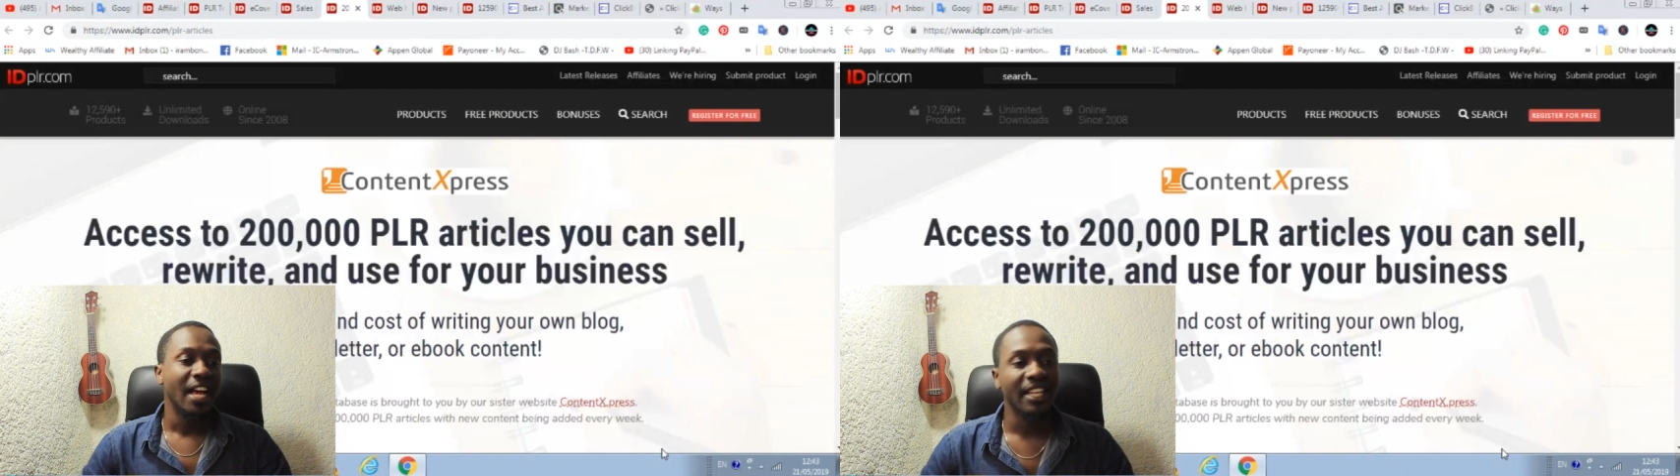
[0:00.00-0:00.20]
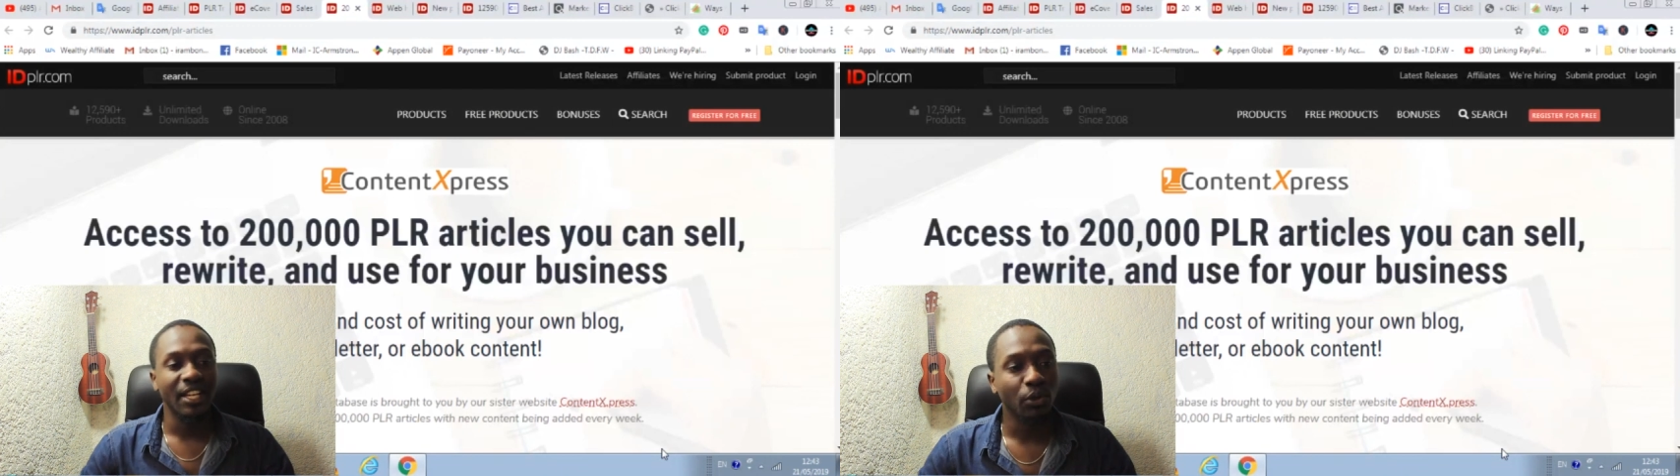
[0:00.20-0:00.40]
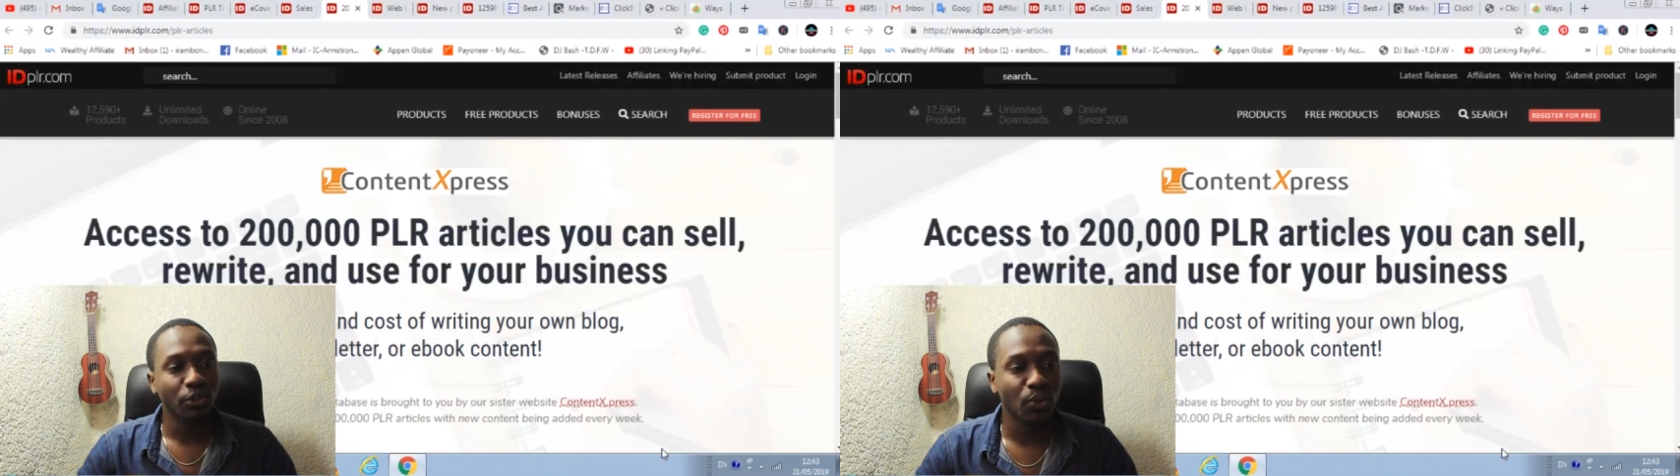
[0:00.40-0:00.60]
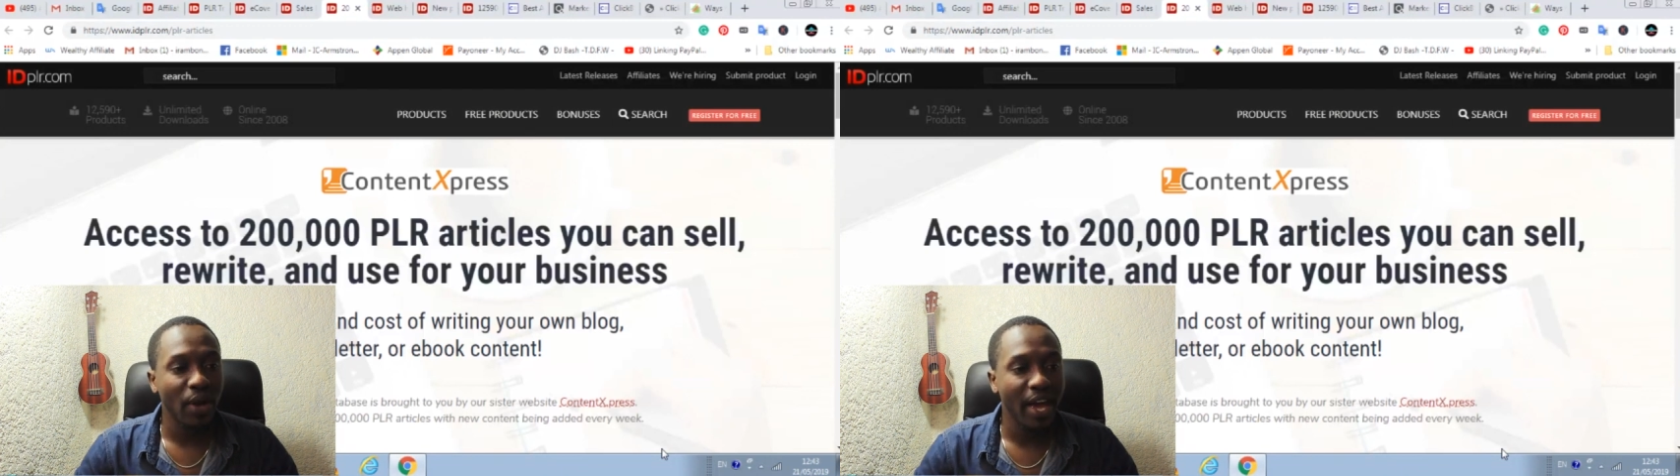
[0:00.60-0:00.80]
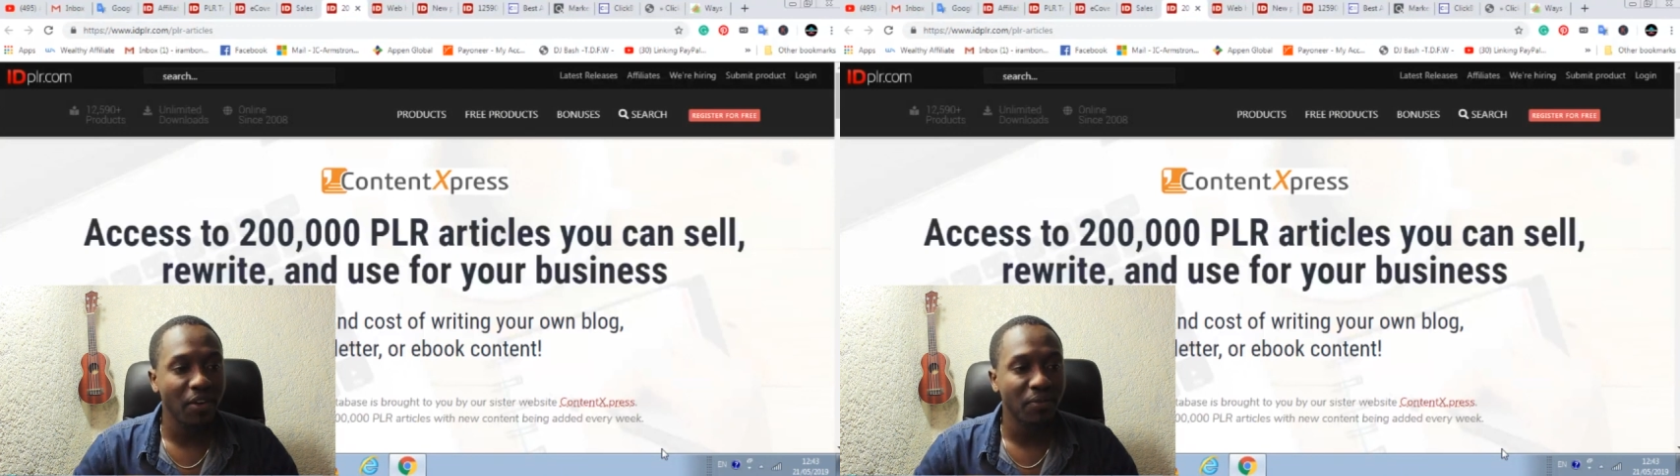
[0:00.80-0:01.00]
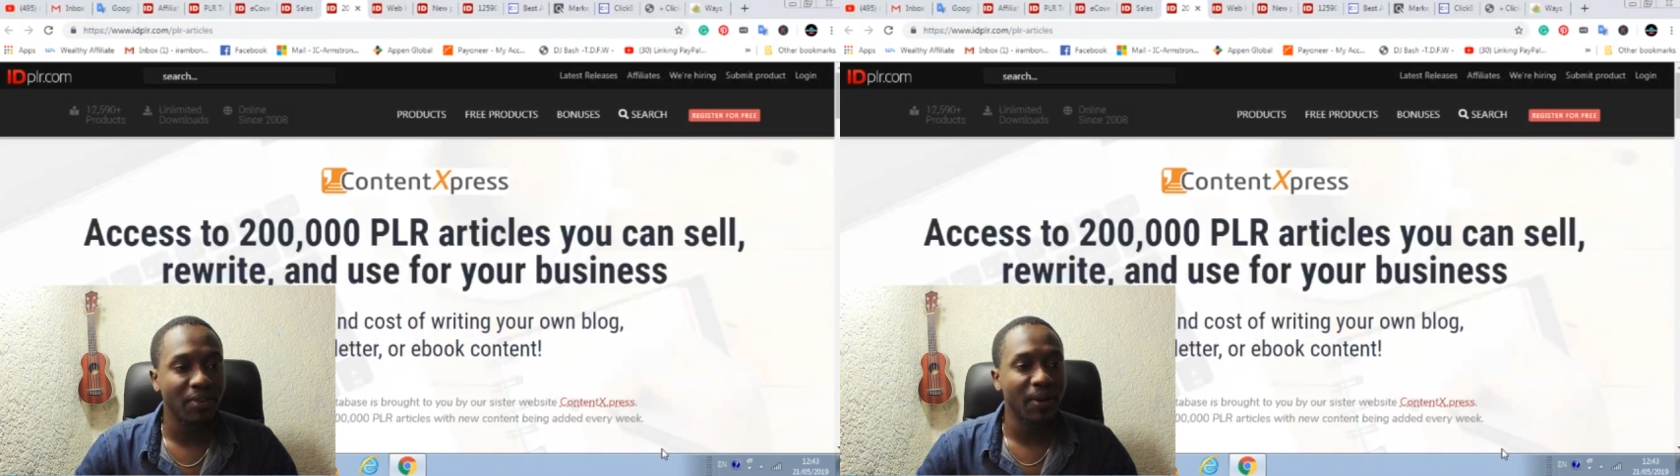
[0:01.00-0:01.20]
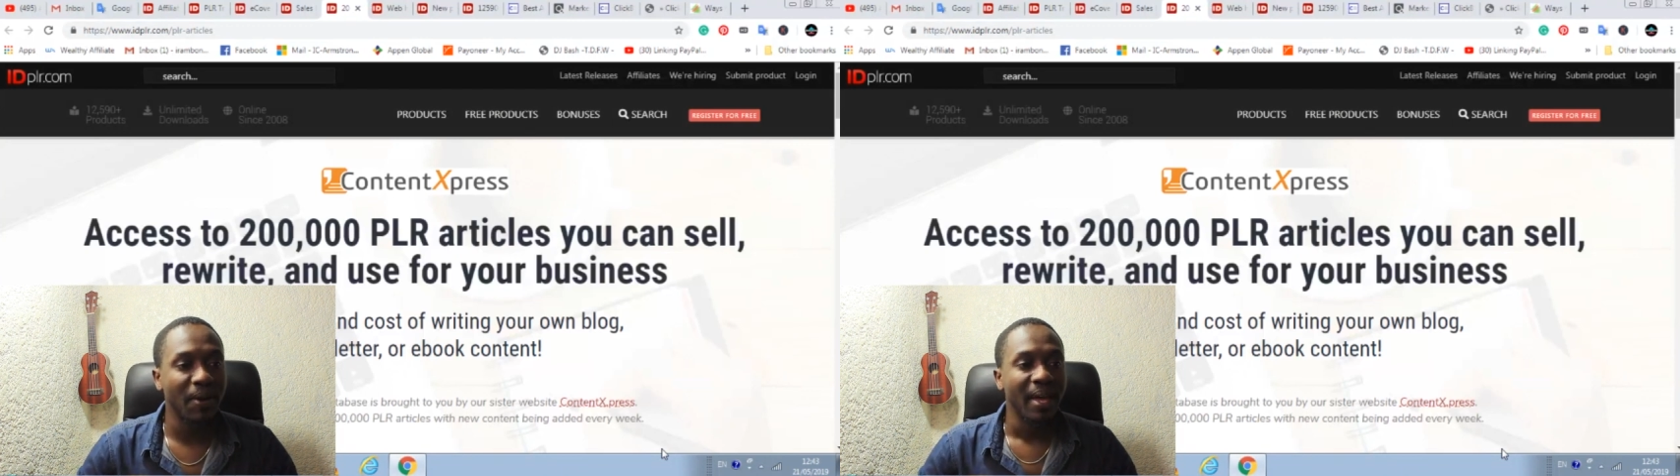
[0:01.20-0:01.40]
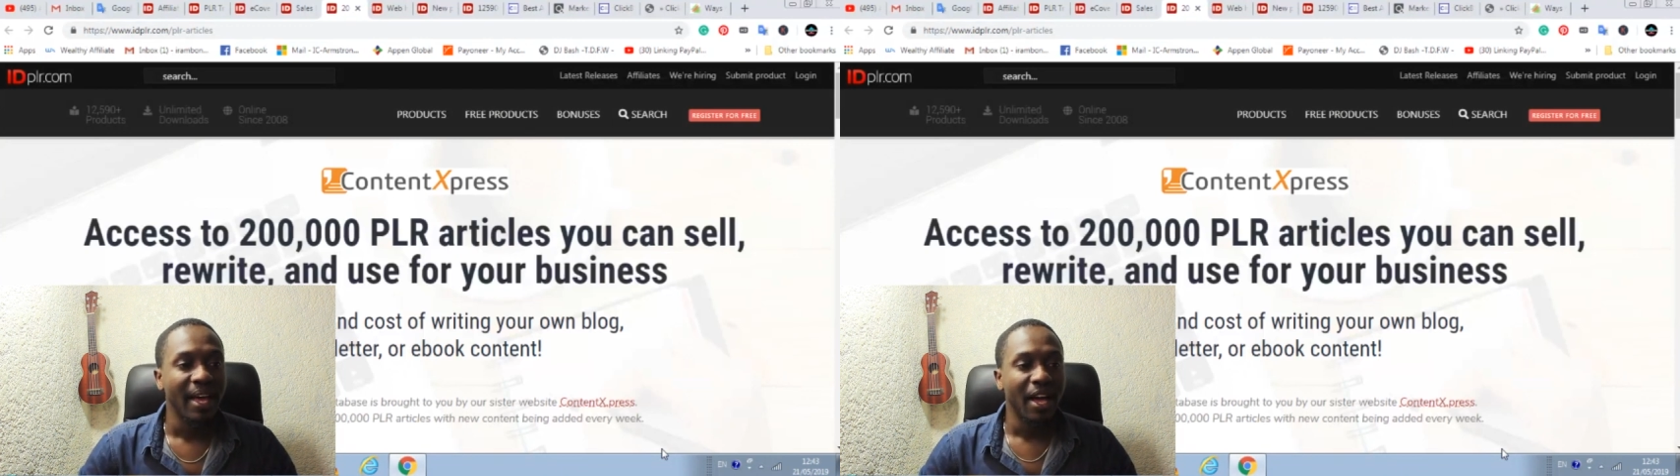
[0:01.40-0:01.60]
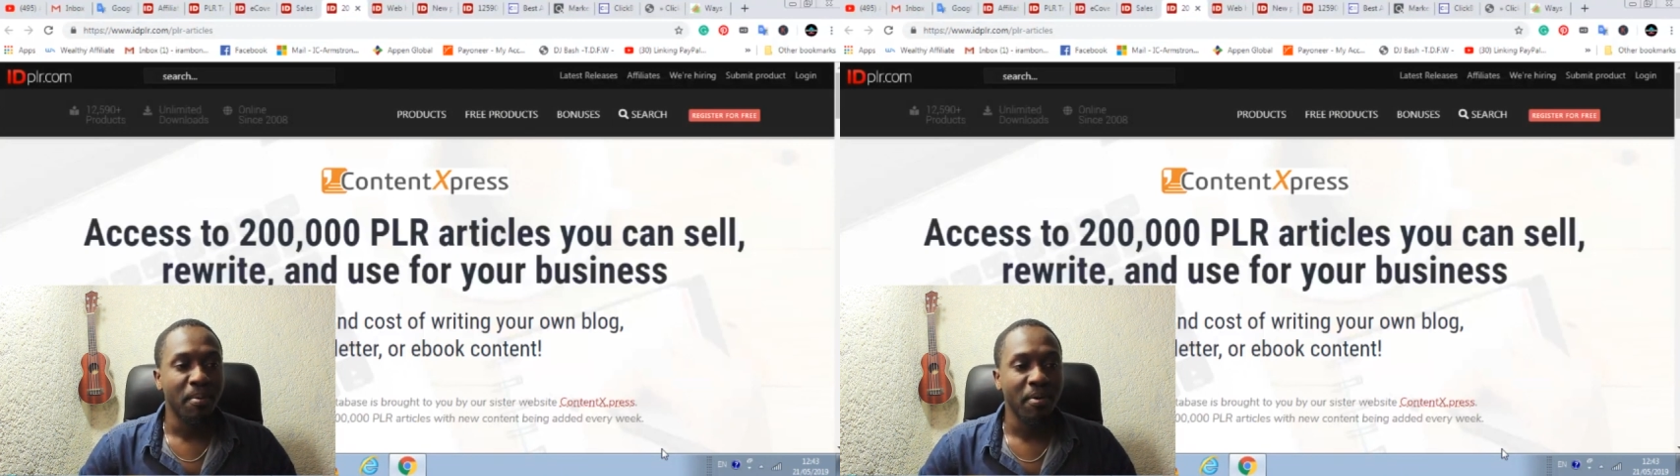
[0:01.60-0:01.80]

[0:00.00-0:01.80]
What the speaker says: they also have a